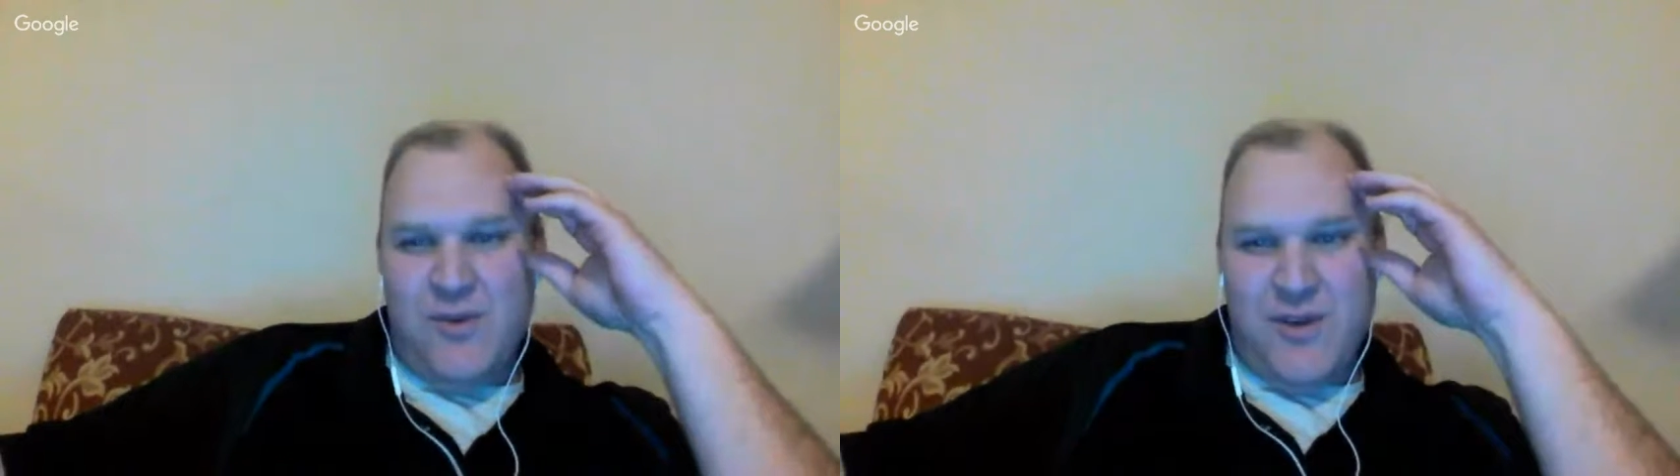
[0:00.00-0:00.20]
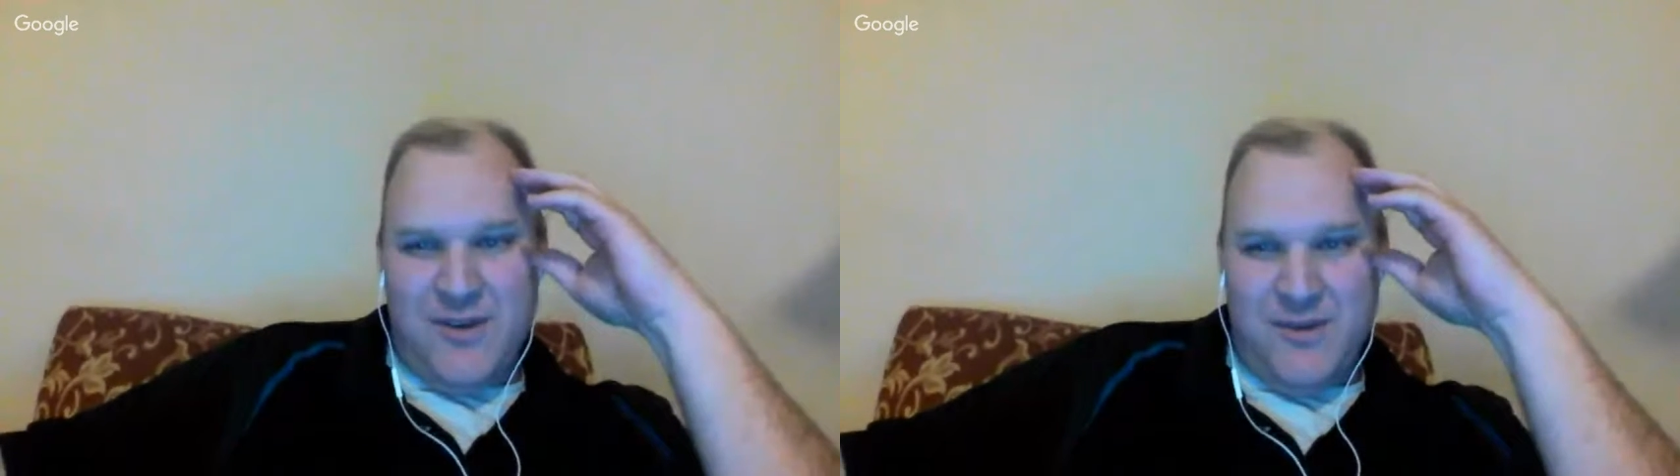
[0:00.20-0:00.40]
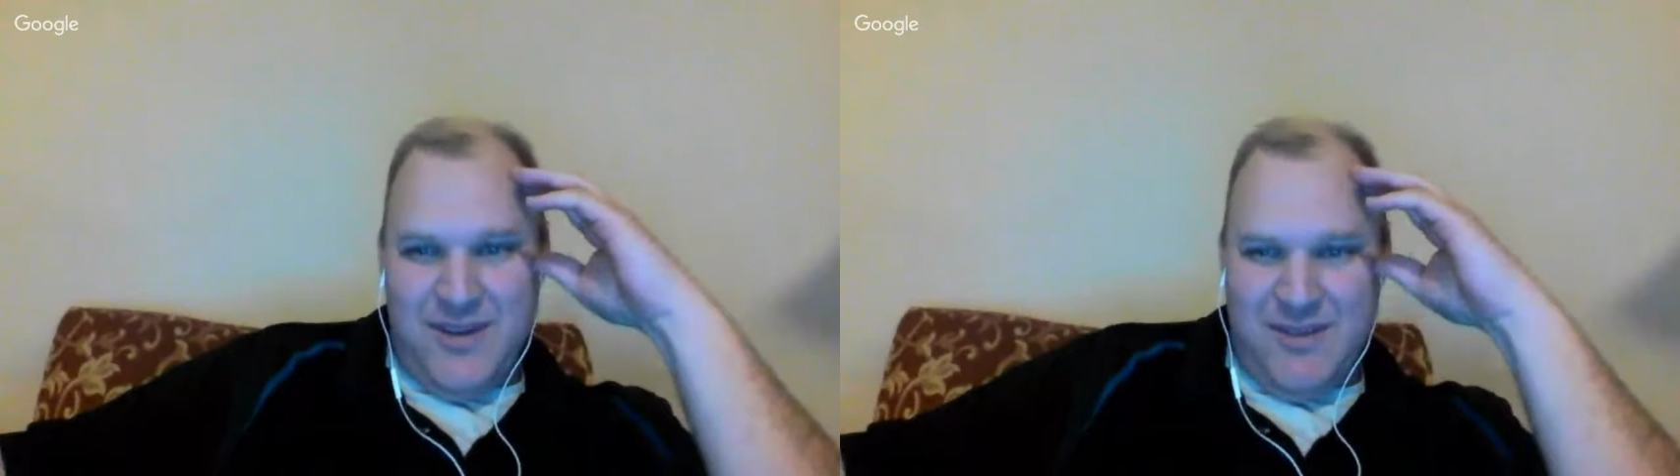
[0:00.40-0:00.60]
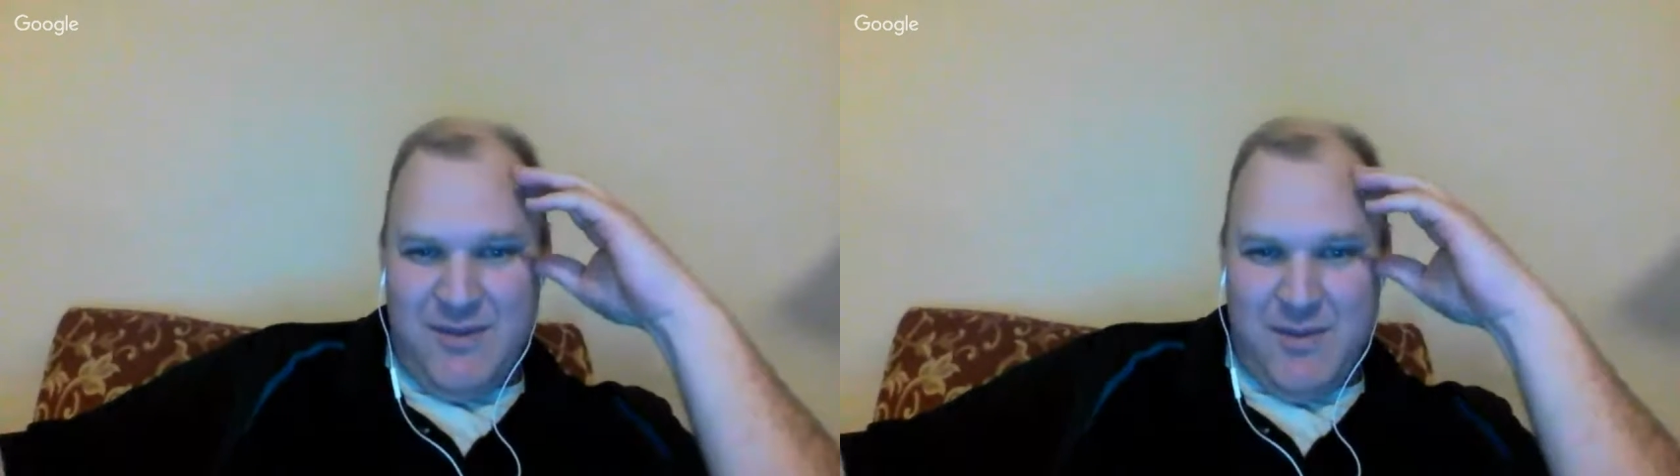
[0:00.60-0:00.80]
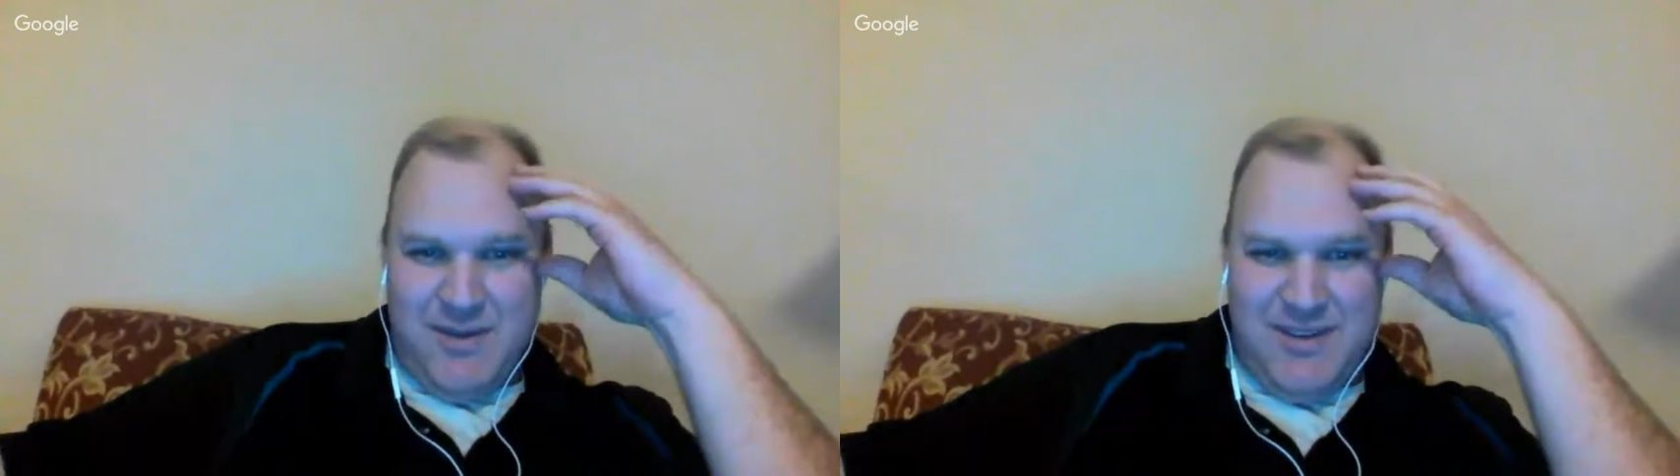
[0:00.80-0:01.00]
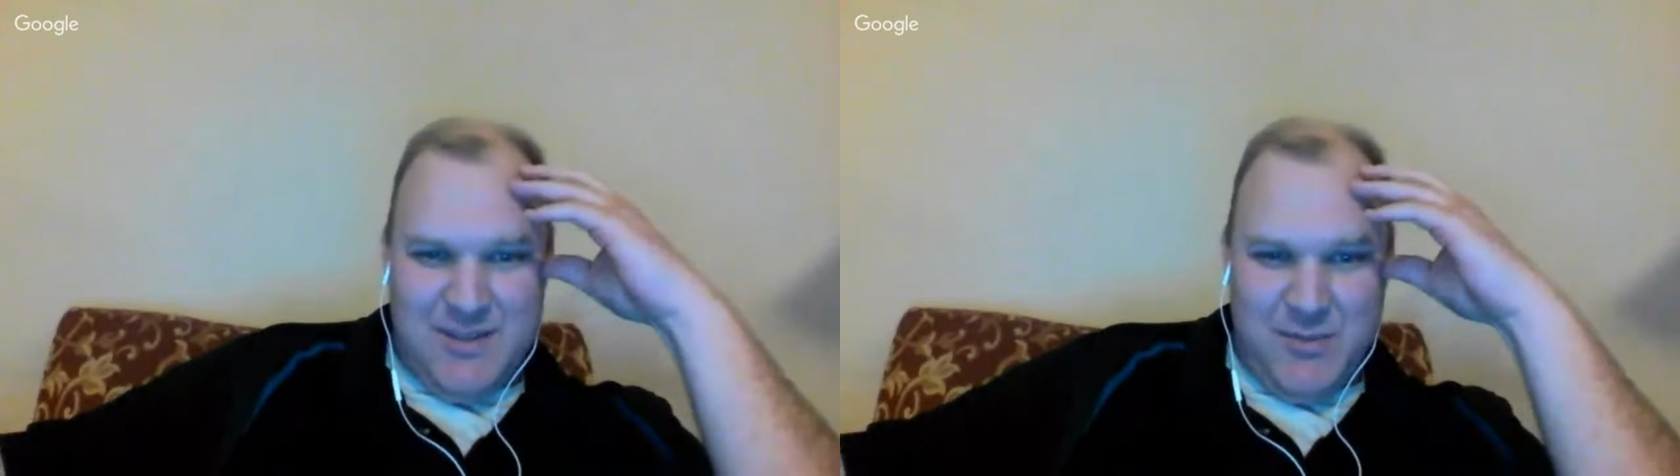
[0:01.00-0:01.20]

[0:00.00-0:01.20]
I don't want to give up an easy